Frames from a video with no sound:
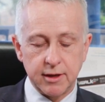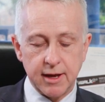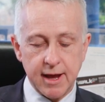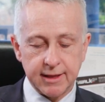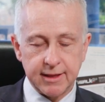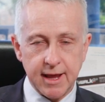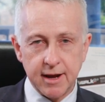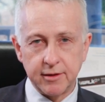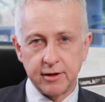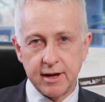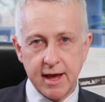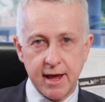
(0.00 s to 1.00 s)
at the end of
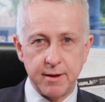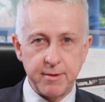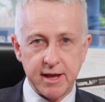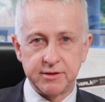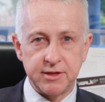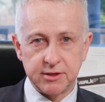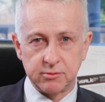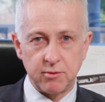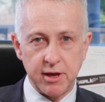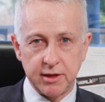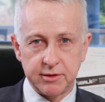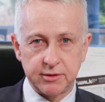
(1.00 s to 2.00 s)
the day, at about 6
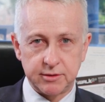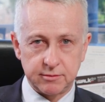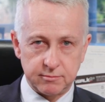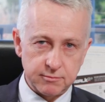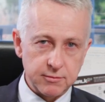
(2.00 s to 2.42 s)
weeks,